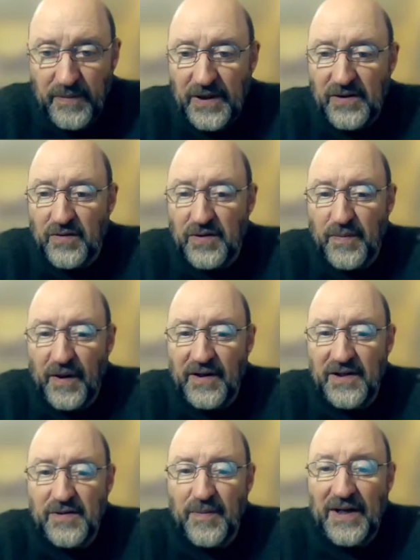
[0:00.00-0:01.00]
It means
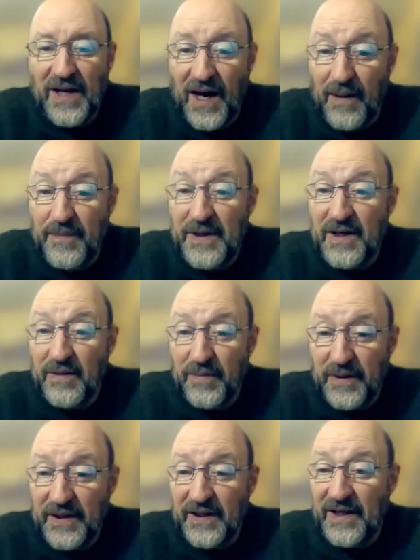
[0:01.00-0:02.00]
respondents may not be
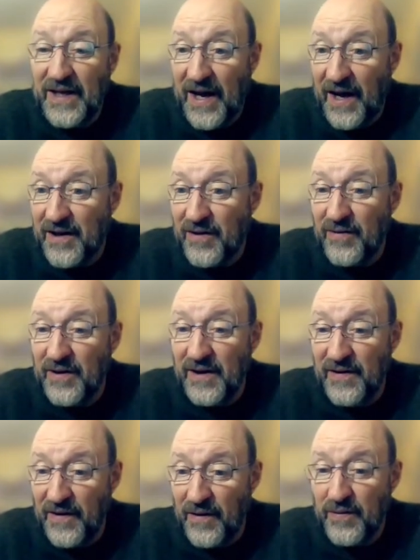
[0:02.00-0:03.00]
completely
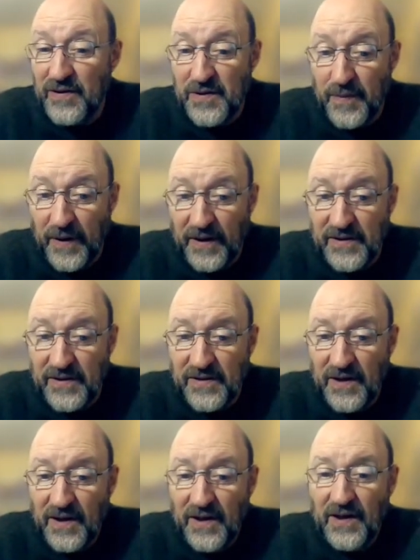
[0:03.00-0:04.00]
accurate in their
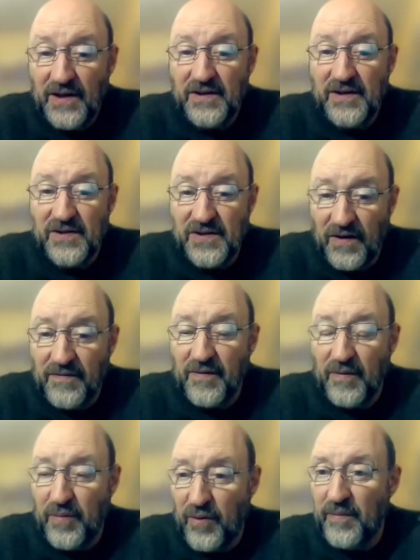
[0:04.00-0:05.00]
responses to
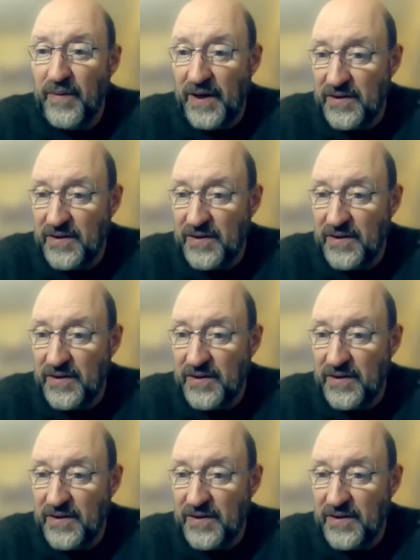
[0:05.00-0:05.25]
self-report